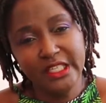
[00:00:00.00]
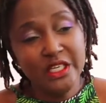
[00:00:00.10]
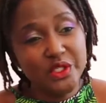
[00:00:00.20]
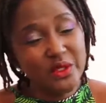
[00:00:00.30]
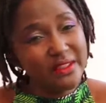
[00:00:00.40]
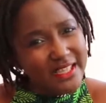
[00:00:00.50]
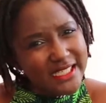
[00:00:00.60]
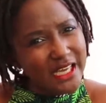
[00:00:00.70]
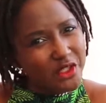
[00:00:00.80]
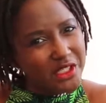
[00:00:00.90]
So
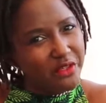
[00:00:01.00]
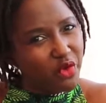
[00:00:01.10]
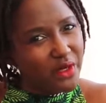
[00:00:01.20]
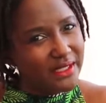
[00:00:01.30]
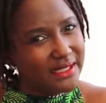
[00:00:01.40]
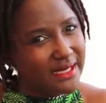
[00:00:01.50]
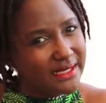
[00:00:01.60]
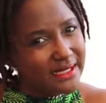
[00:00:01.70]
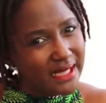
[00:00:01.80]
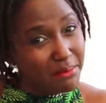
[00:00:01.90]
these are just a few
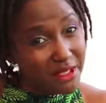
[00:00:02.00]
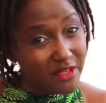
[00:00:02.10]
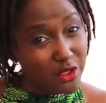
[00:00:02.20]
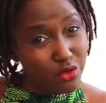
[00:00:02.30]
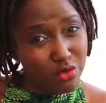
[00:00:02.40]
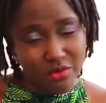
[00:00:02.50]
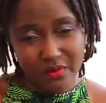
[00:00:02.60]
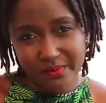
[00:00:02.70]
instances I'm giving you.